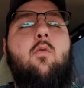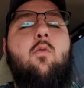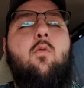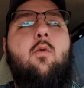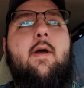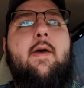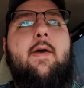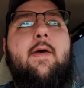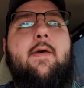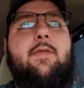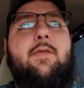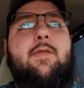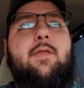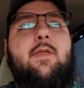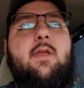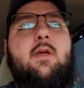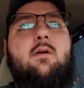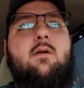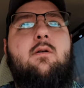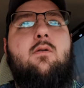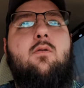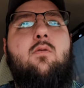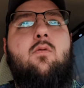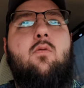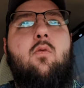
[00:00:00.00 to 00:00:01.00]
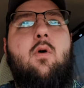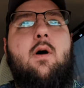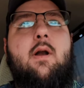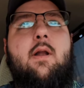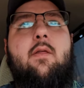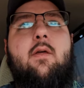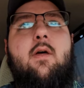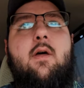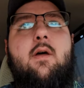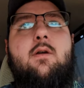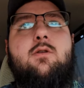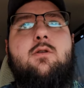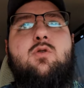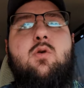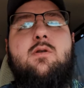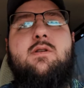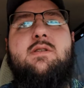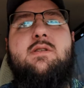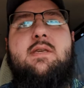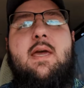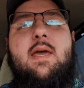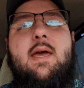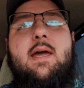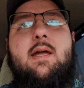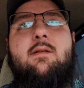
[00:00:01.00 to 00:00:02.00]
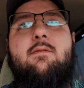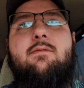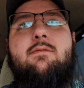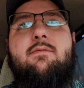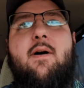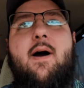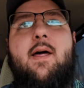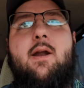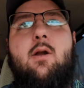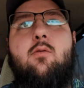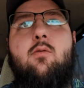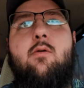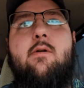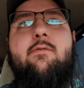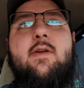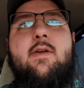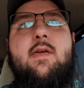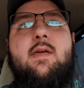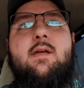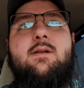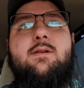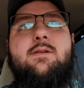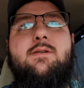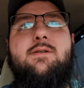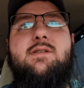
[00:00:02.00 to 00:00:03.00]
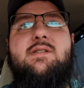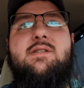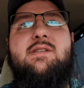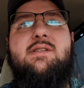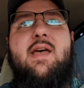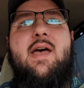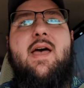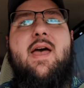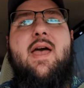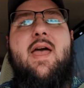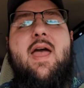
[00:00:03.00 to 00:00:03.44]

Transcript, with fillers: with one of the towards the end final reveals.